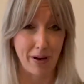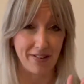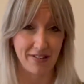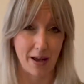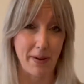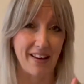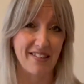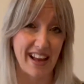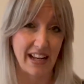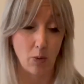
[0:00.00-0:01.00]
by step
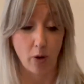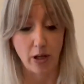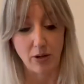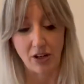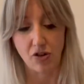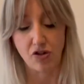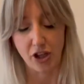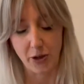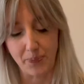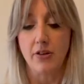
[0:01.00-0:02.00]
exactly what you need to
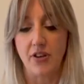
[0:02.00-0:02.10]
do.